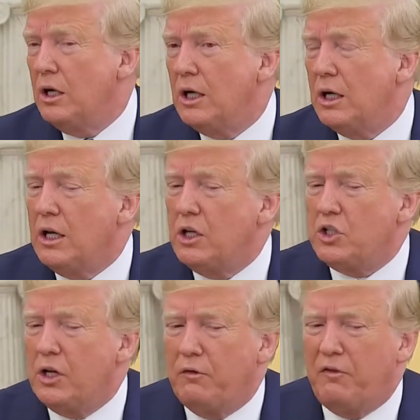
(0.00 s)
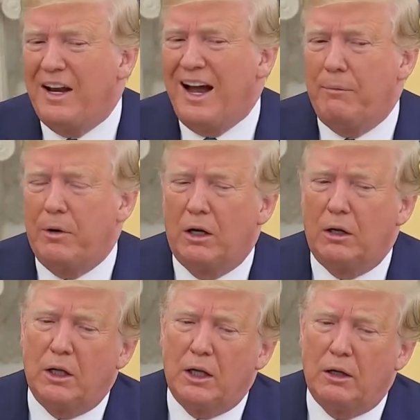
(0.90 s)
Uh, it's a
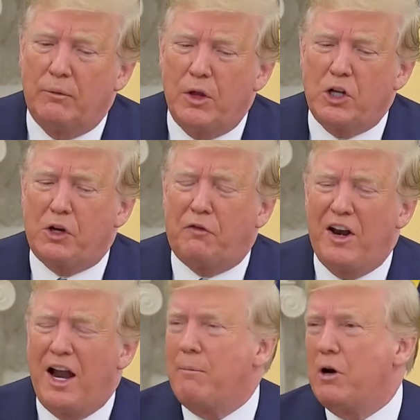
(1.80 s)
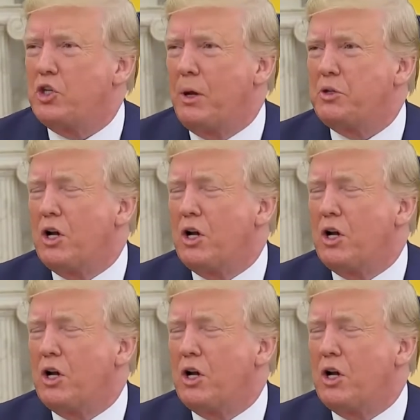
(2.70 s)
phenomenal, uh, it's a phenomenal ship.